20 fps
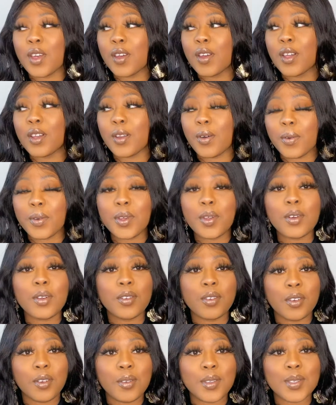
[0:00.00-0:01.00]
Growing your
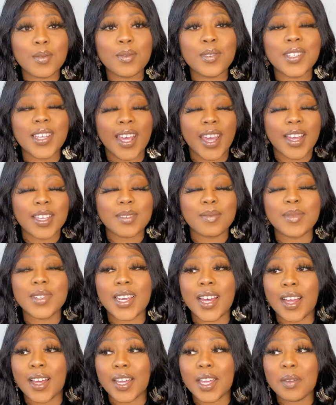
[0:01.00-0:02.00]
glutes will take some
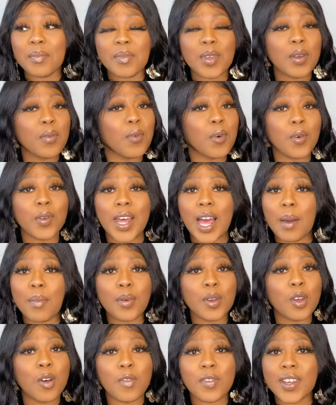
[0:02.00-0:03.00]
time. It won't
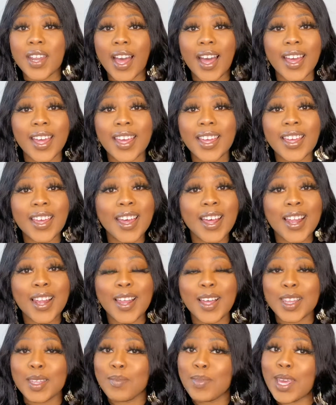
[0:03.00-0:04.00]
happen overnight
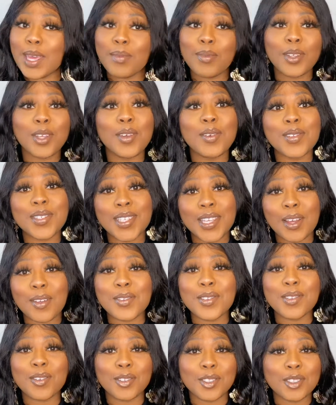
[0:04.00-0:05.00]
like the people you see on
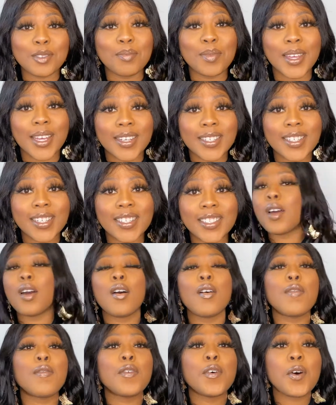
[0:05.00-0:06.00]
social media.
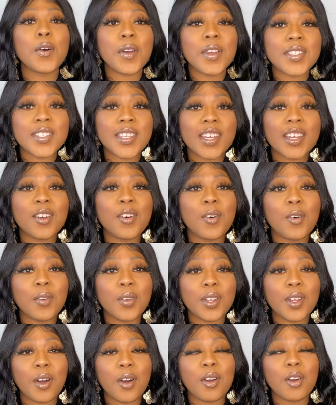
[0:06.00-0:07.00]
Focusing
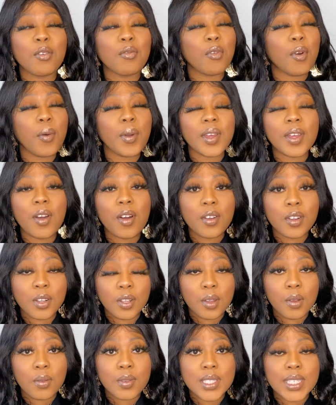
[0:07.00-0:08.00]
only on growing your
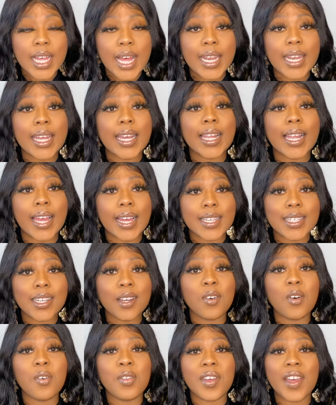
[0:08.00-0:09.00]
glutes and
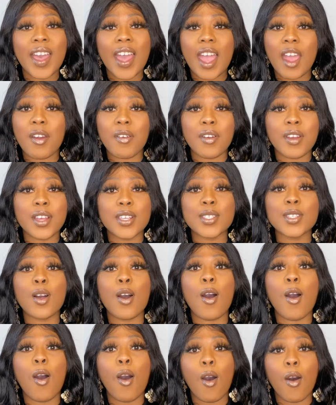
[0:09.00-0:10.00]
neglecting other areas
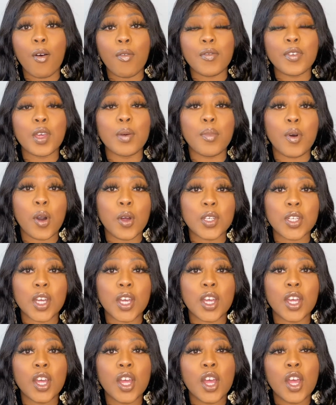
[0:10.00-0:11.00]
of your
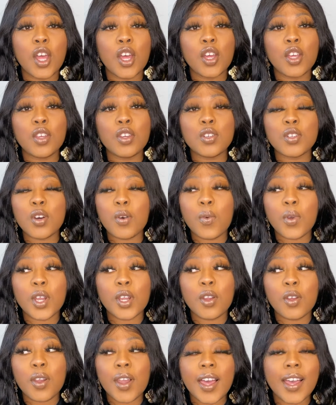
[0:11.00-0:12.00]
body. You don't want to
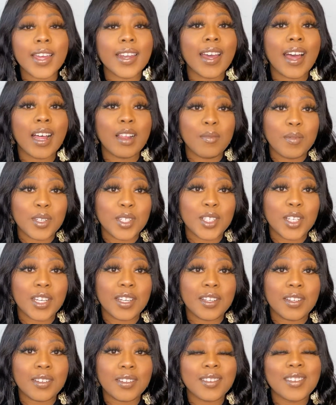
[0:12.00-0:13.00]
look like an
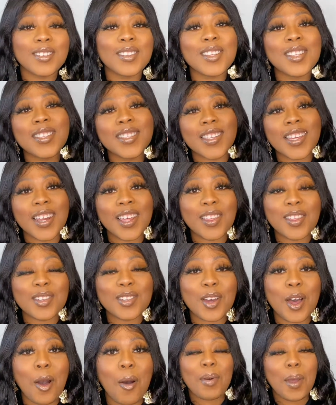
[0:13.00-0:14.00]
alpha-gene. Skinny at the
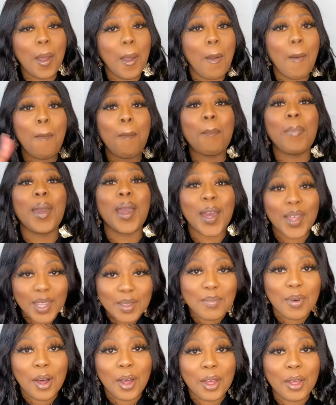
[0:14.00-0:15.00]
top, big at the
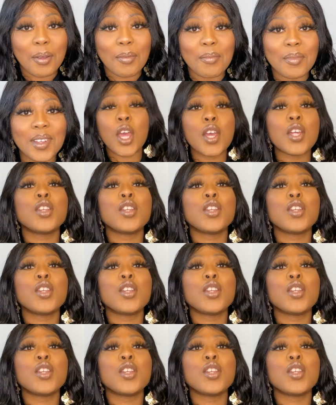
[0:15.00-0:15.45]
bottom.